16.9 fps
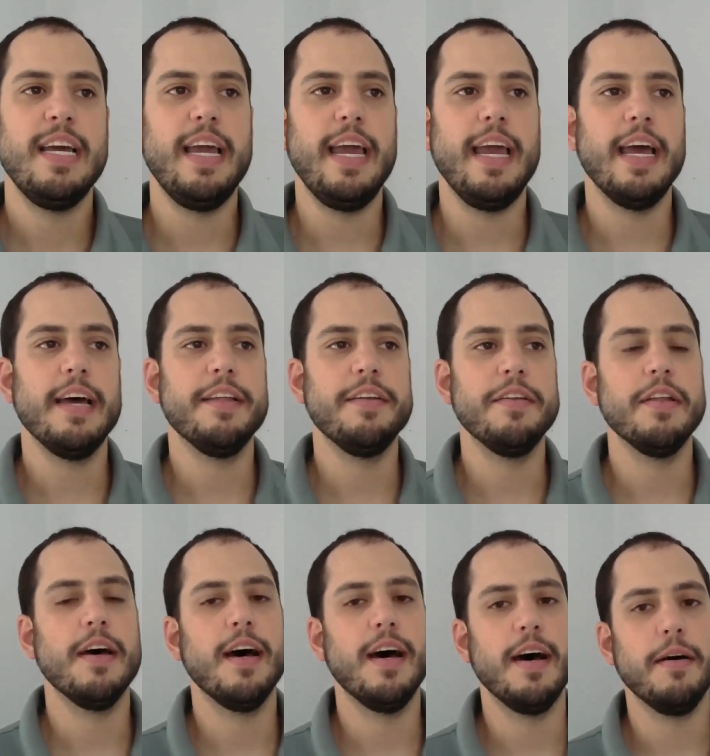and
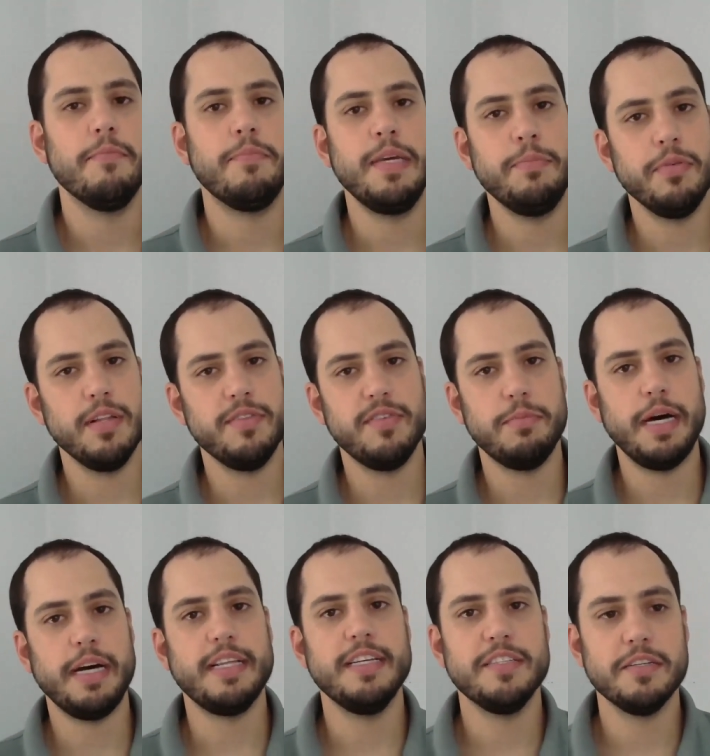uh, people of
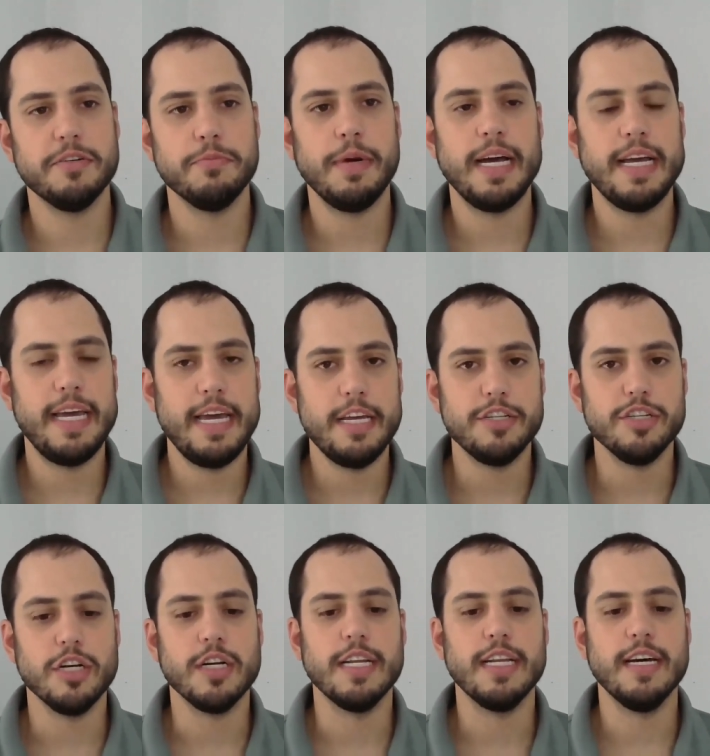about his or my age
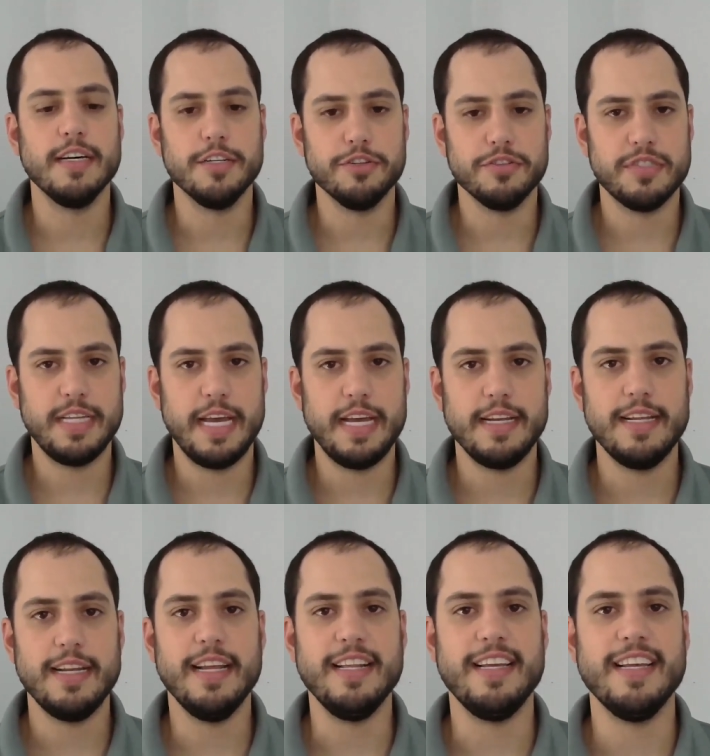are going to understand
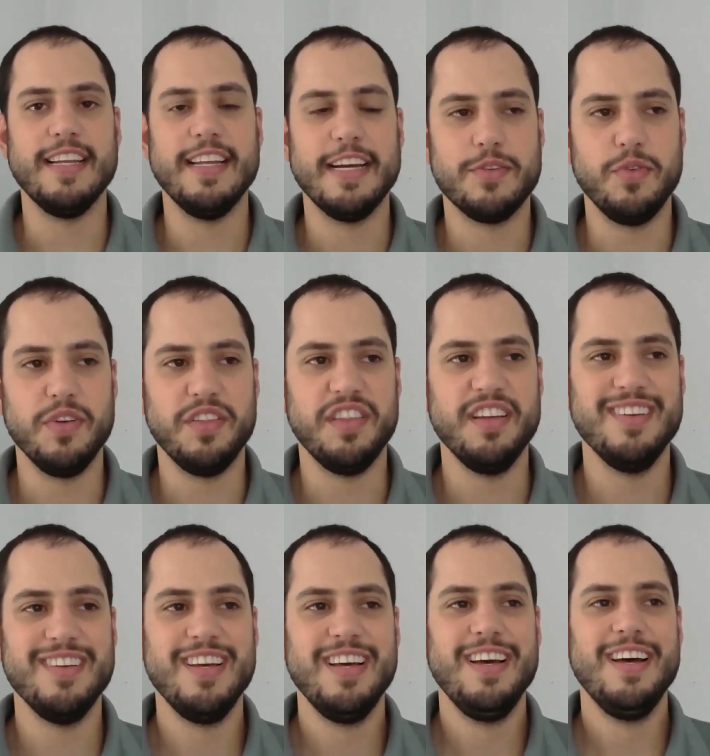it and connect with it